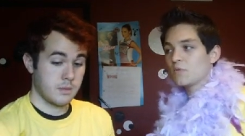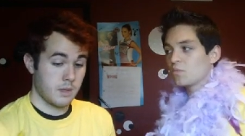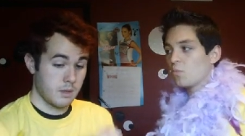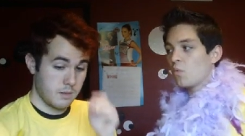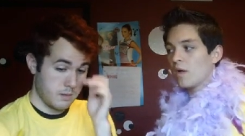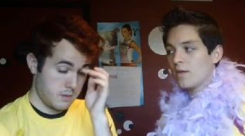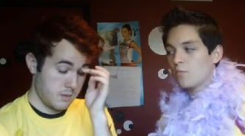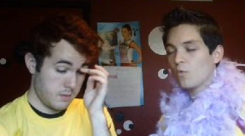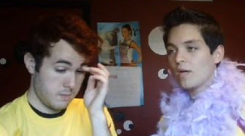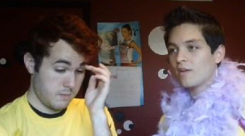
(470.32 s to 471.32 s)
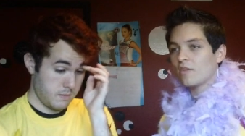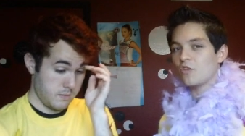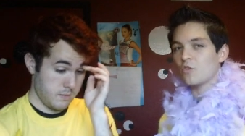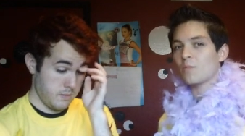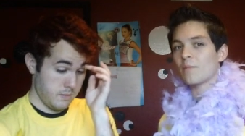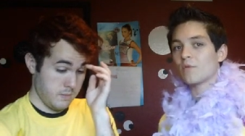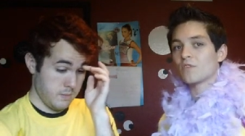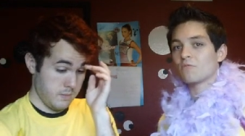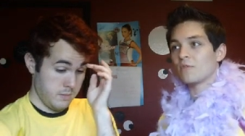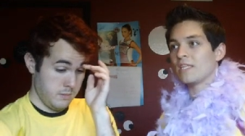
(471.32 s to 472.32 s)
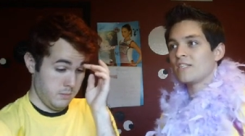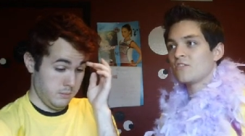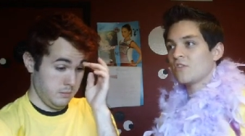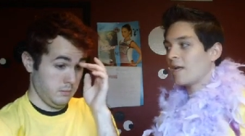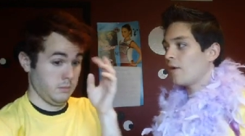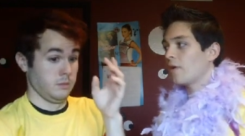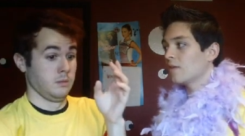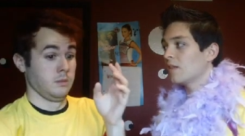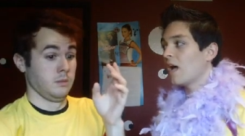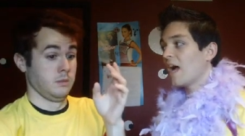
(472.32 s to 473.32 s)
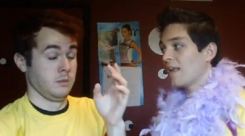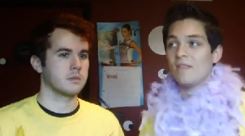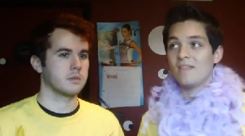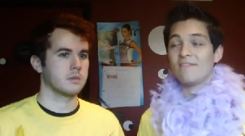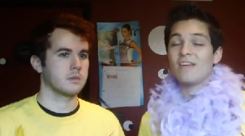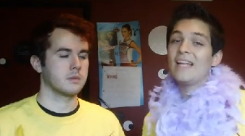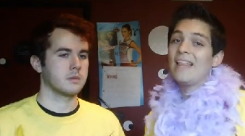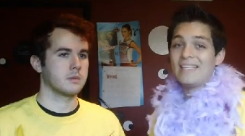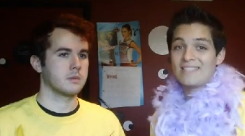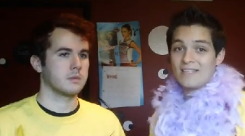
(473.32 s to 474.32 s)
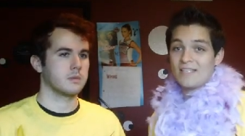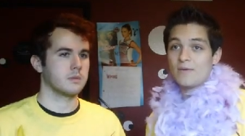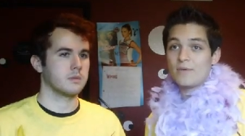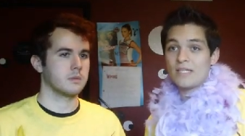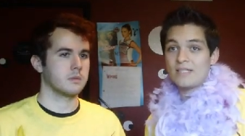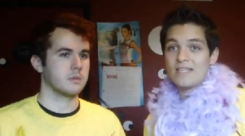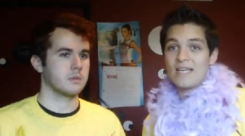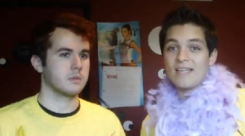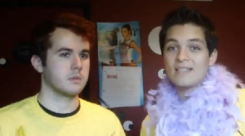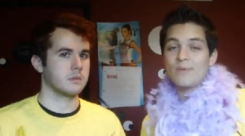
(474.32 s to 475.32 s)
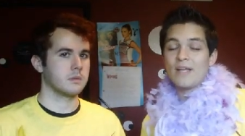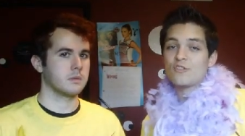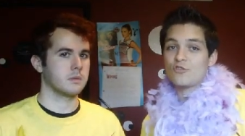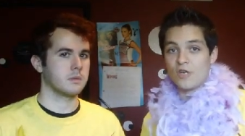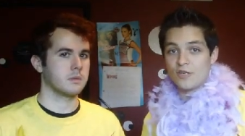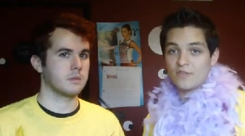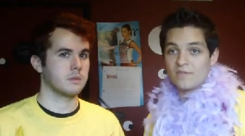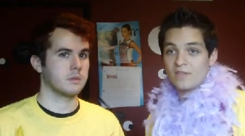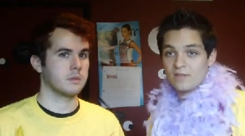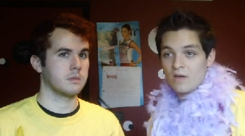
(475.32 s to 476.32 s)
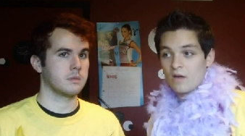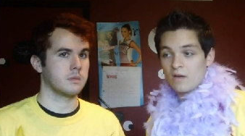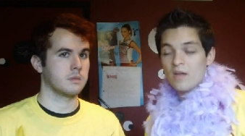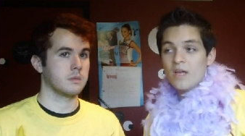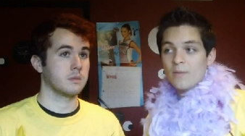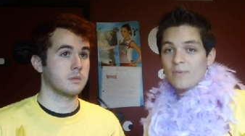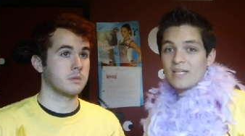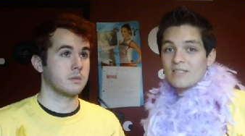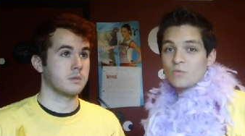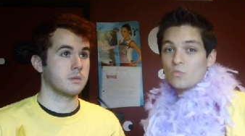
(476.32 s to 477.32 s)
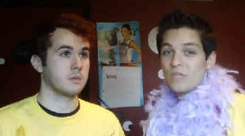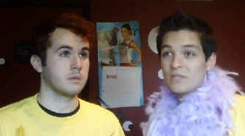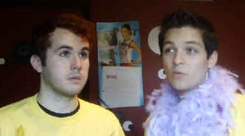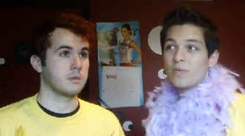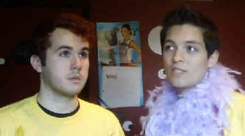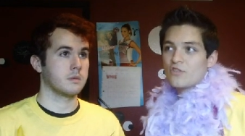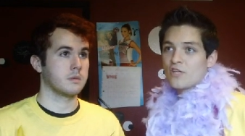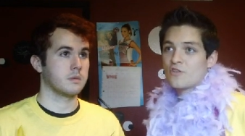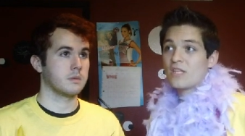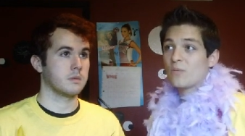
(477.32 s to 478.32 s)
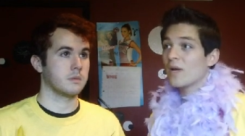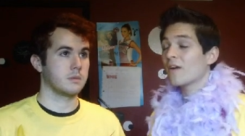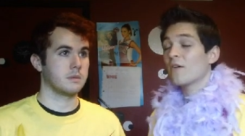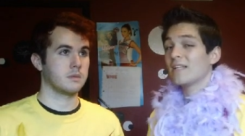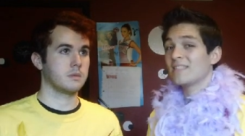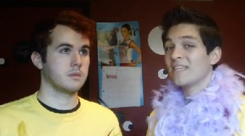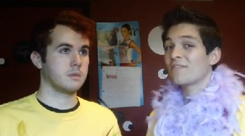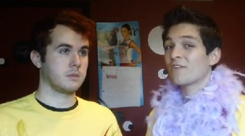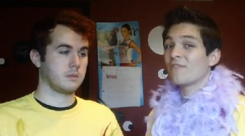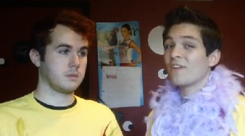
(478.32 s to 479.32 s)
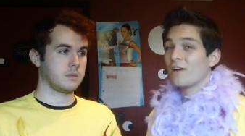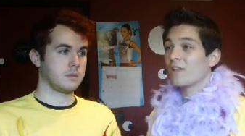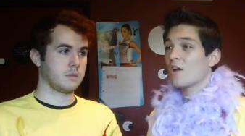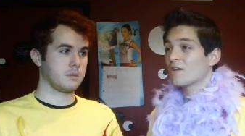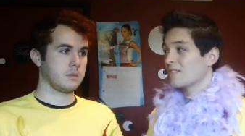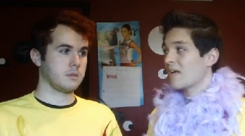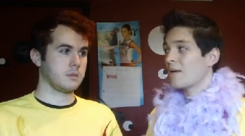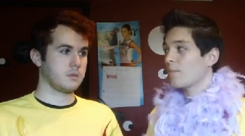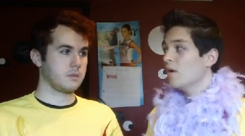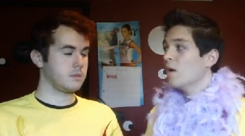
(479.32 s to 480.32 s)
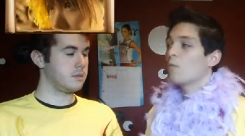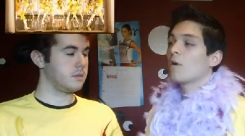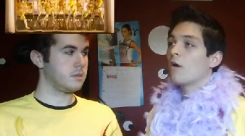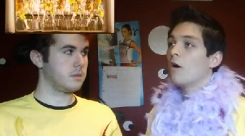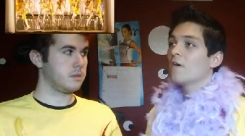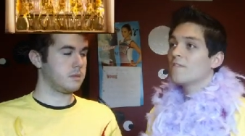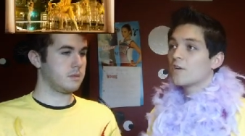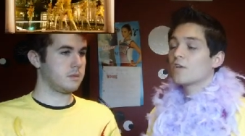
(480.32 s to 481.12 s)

Speaker 1: was one where the new members really stood out a lot. The very last thing that I wanted to say is about the structure of the song, because this will be a structure that we are going to see for a very long time, where all of the